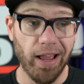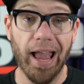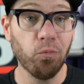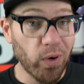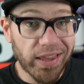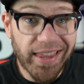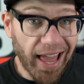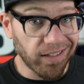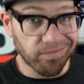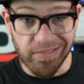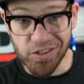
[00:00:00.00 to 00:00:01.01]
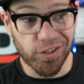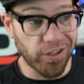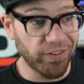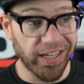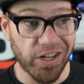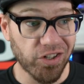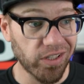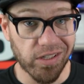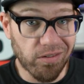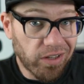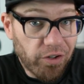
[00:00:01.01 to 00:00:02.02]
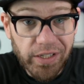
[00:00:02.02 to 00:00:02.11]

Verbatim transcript: And with that, the certification is literally